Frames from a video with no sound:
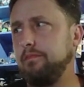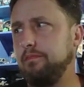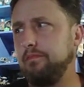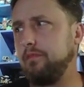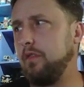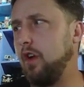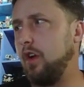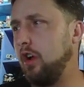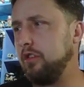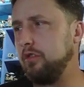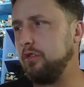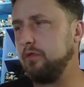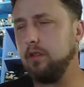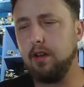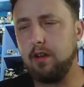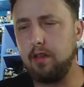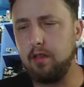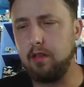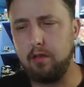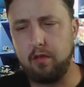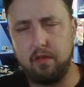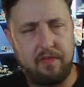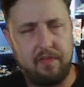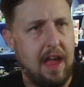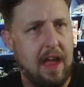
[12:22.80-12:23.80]

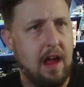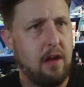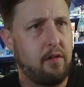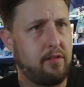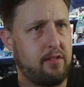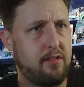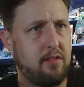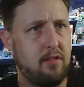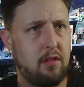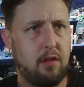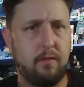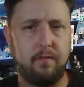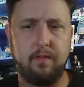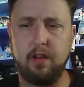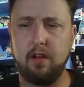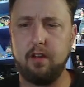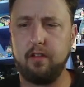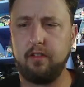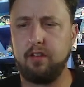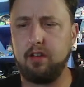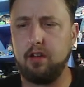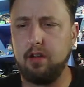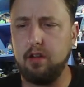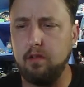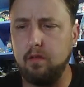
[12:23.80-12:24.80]
hundreds, thousands of
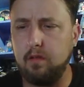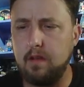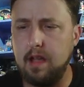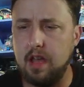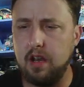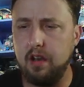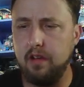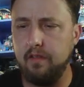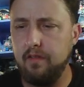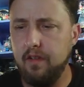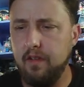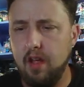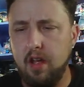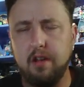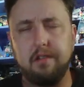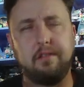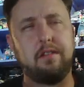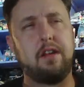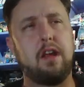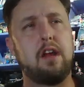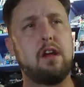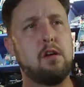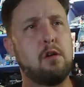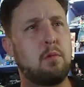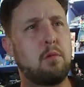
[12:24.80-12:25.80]
years ago, kind of
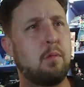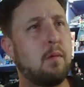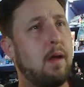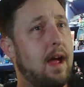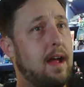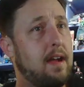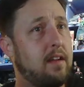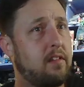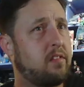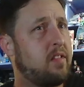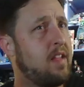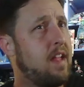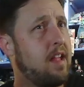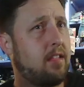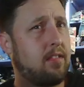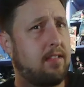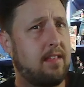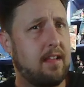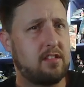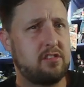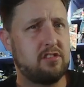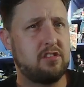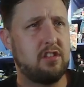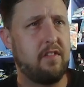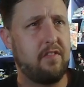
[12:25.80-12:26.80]
terrorized that
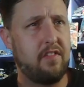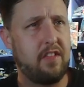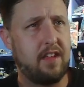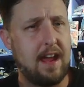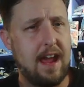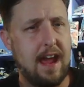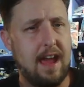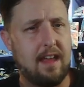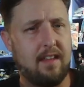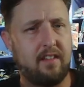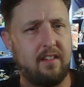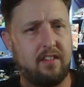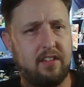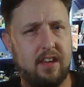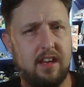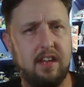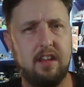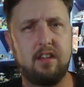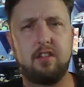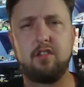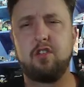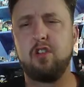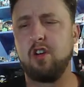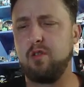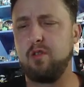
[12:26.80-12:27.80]
section of the galaxy,
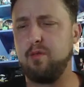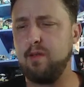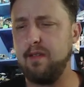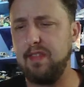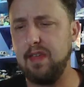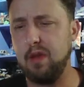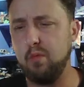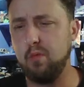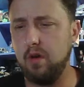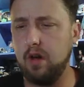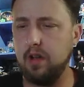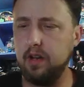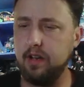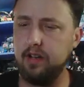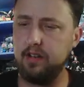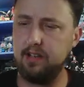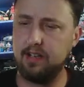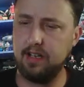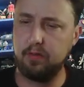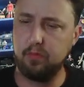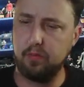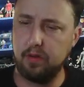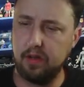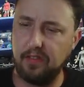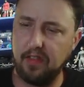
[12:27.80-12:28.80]
took what they wanted,
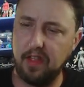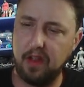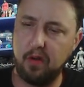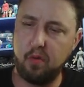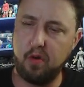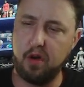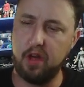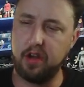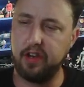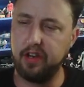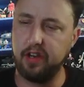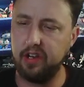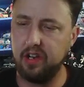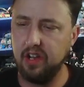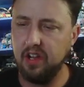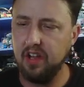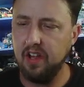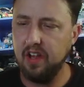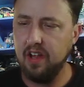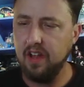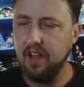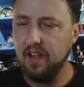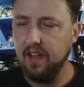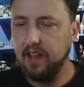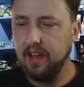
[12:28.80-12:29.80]
did what they wanted,
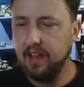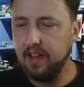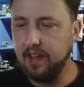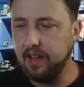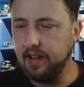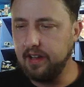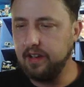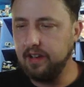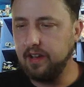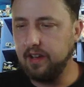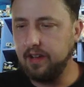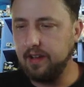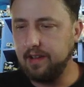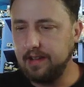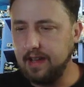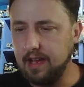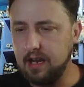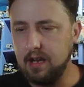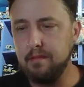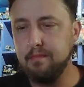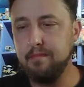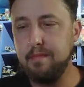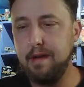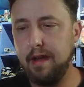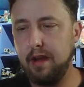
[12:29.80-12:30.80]
and kind
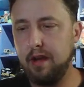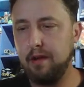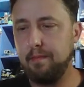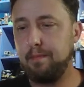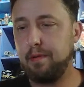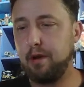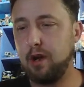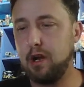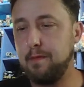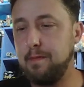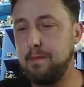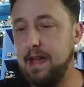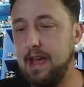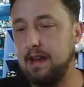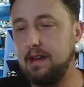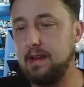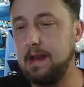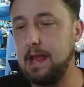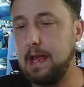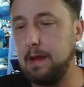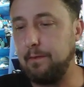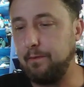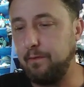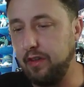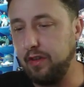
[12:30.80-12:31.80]
of made a pretty bad
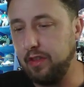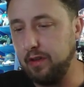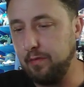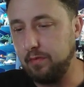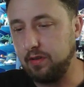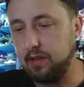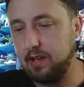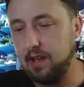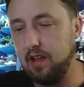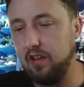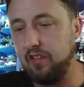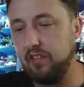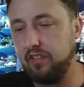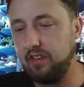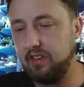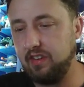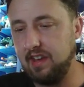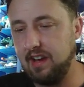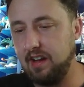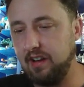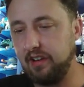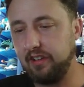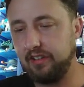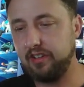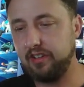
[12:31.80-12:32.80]
name for themselves there.